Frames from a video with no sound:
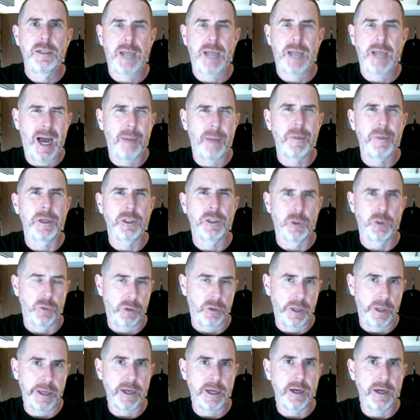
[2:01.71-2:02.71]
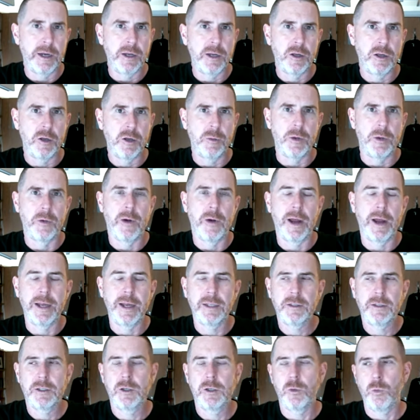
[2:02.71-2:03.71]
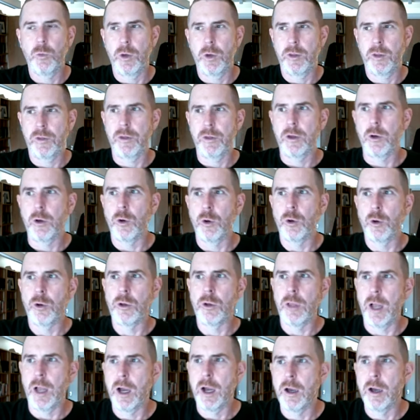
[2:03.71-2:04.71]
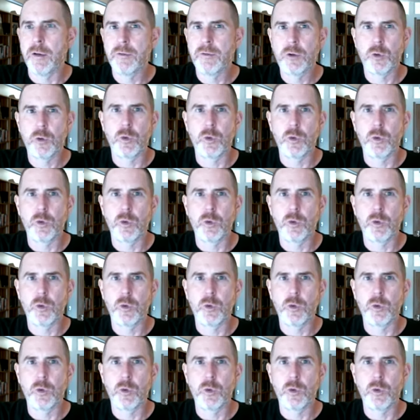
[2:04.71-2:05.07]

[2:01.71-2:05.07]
topics related to human rights with the goal of